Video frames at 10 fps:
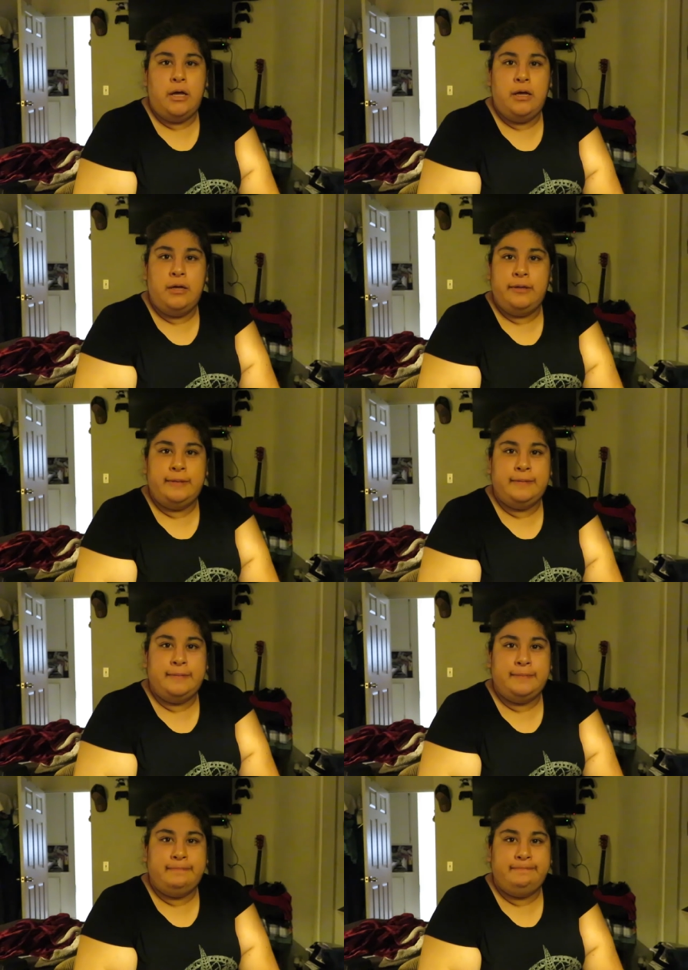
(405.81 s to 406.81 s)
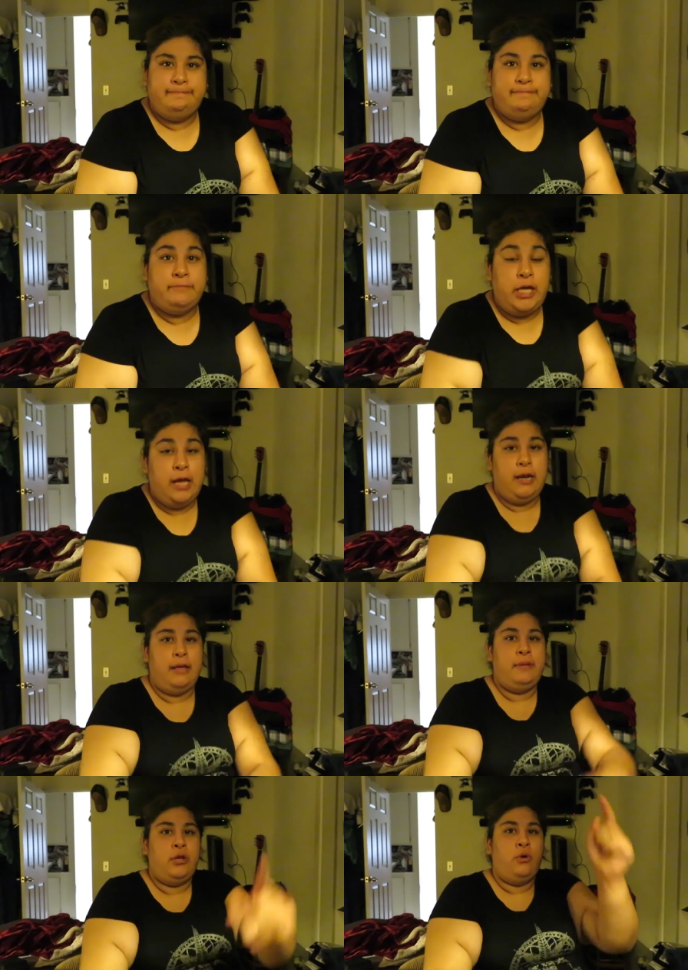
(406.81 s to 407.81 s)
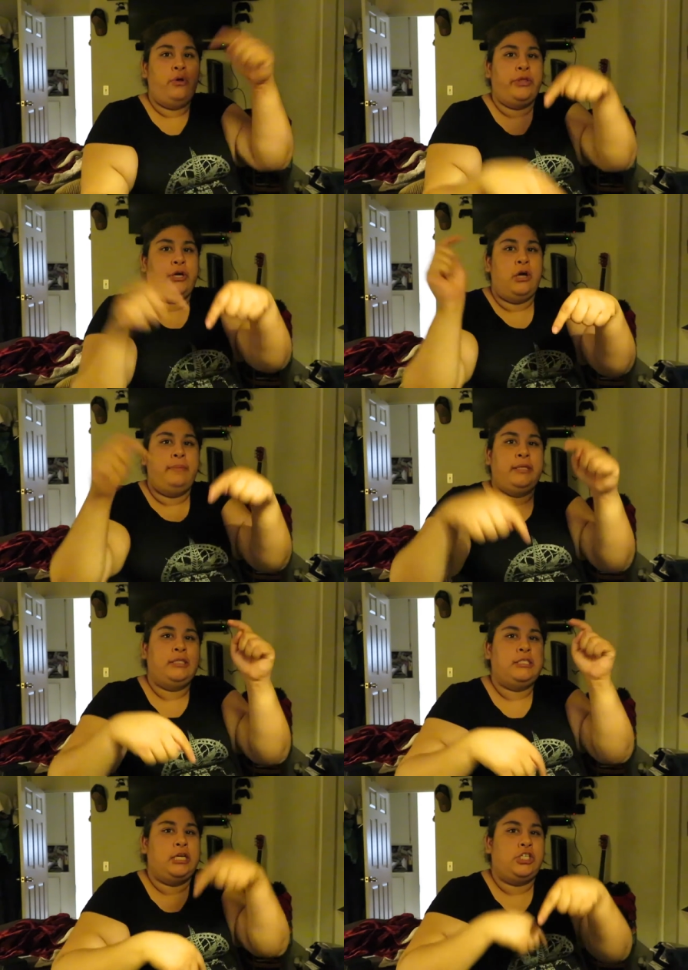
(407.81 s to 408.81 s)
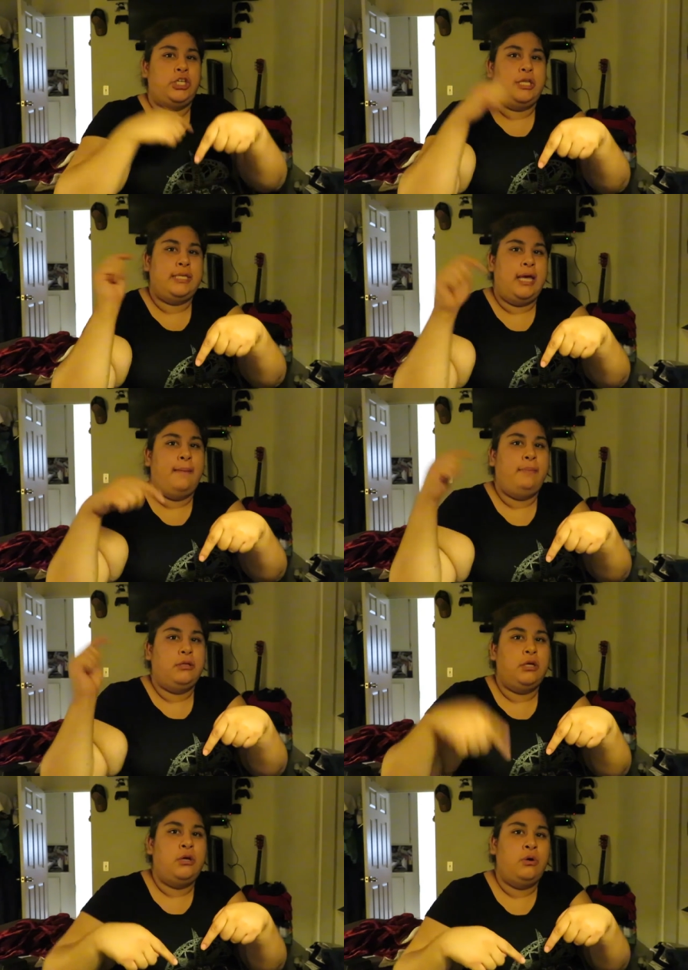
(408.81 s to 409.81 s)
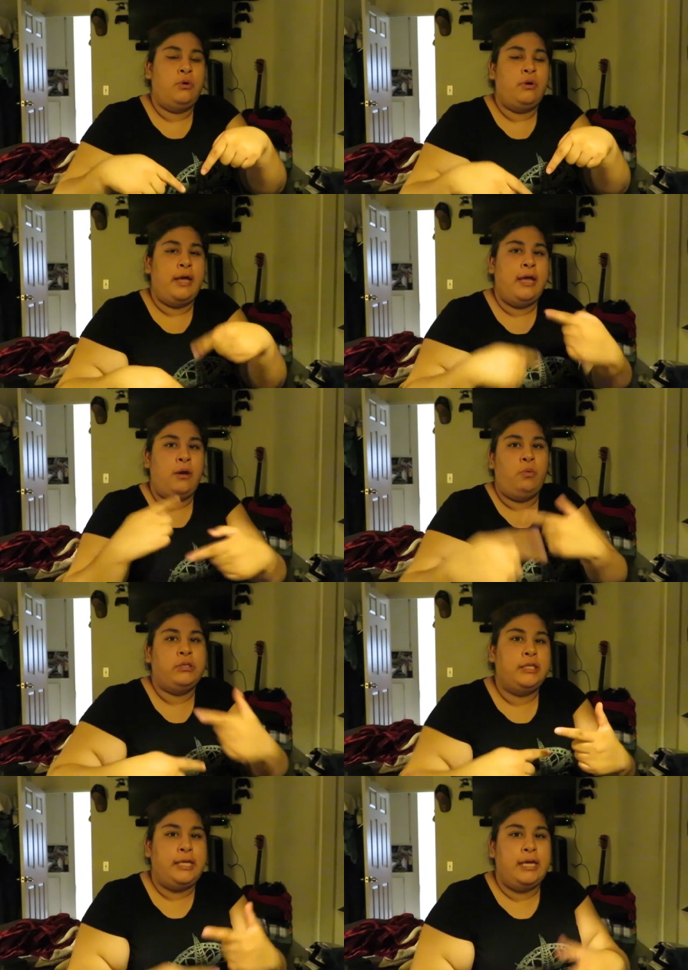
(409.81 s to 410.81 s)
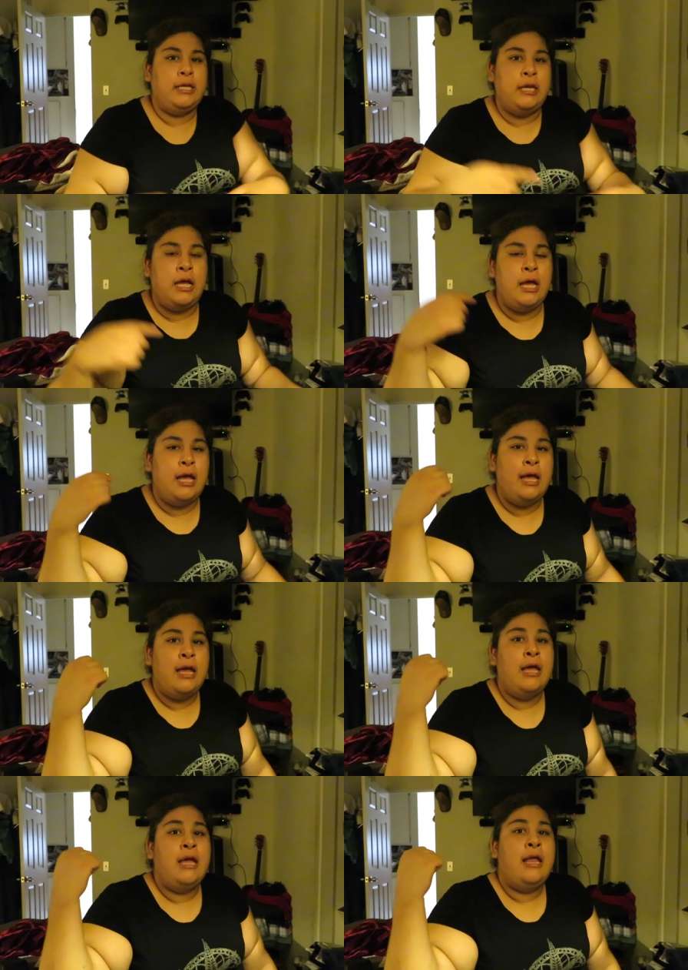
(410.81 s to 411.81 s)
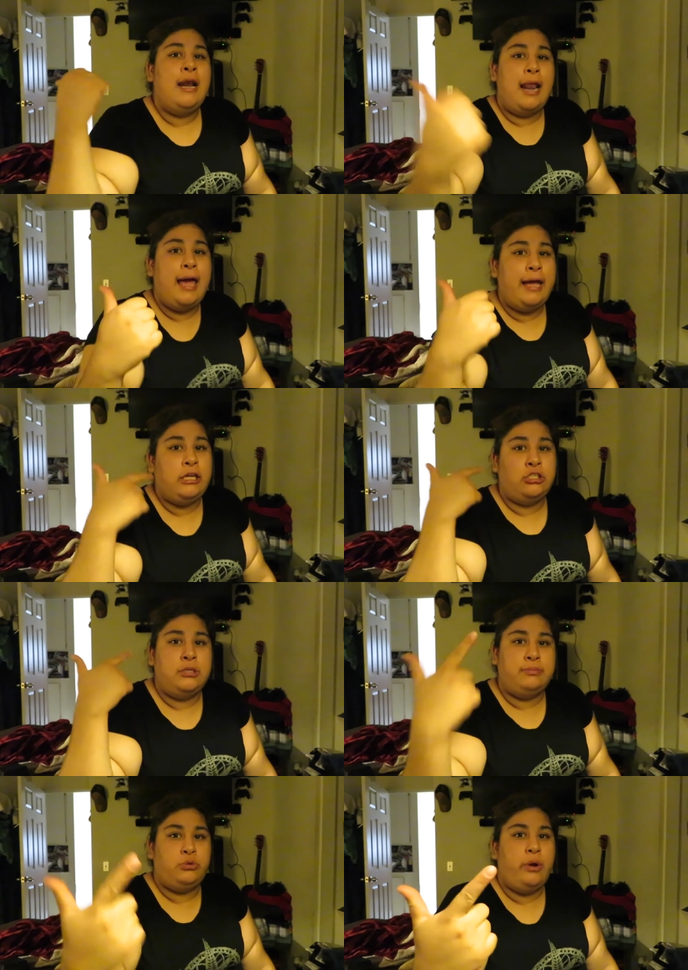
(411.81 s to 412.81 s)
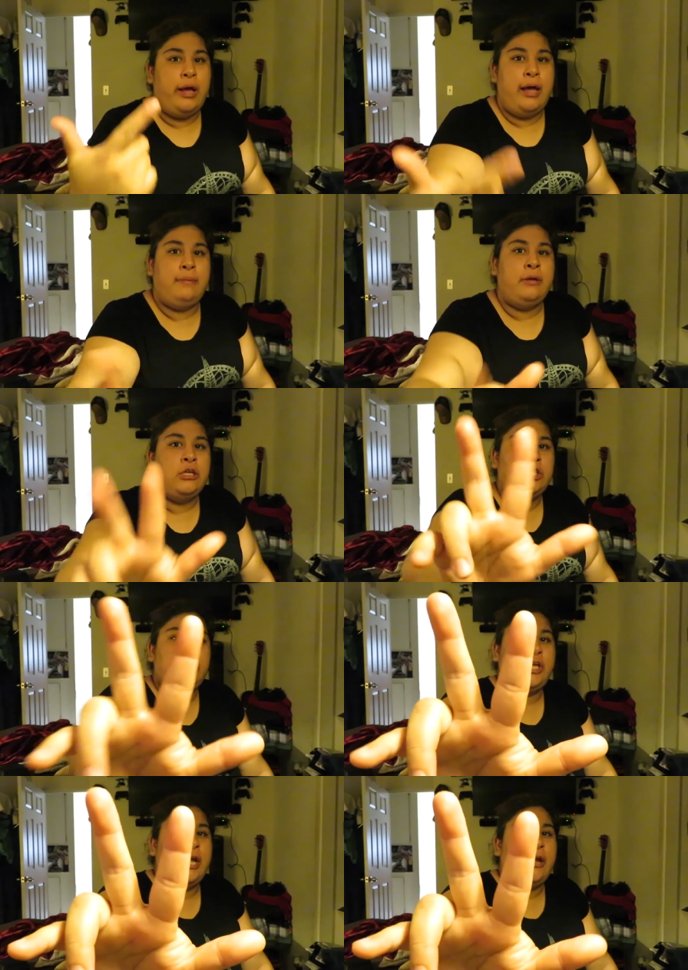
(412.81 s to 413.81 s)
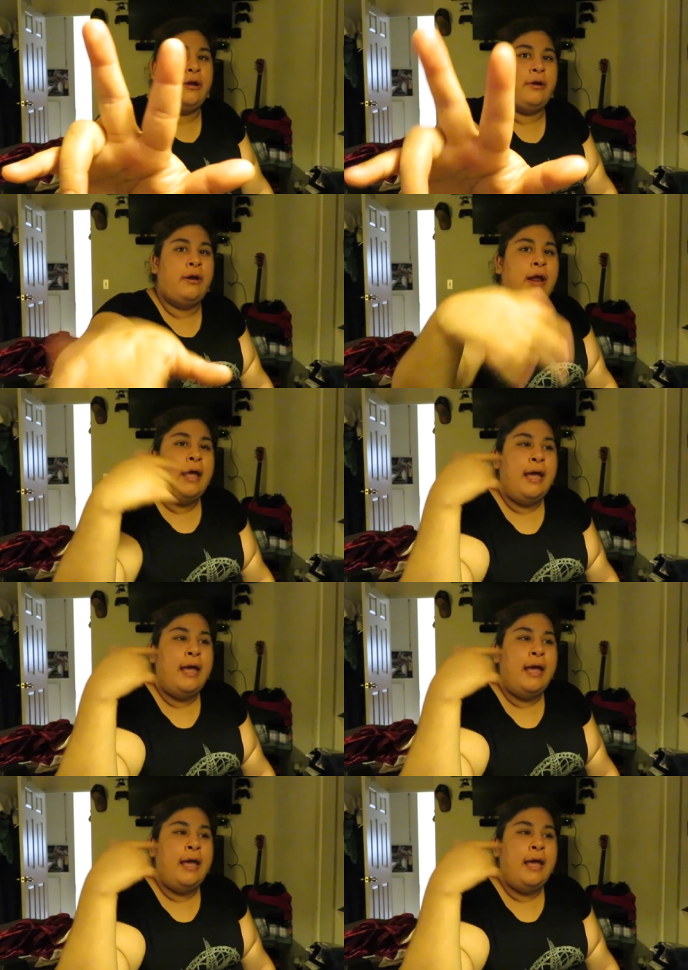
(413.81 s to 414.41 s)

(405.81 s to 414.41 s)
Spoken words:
yeah, let me know on the comment section down below. And once again, like, subscribe, share,